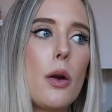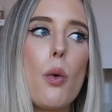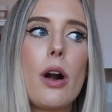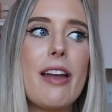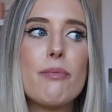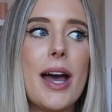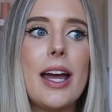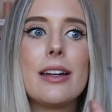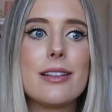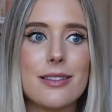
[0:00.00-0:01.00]
or I've
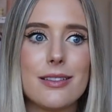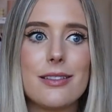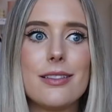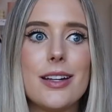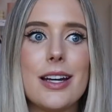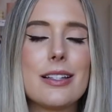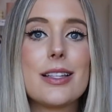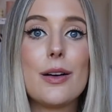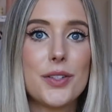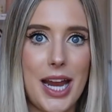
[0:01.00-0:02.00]
been in a
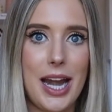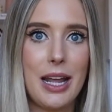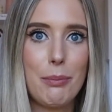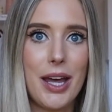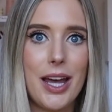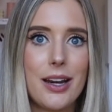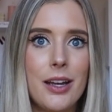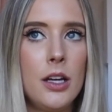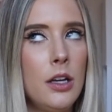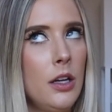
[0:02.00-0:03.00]
self-tanning bed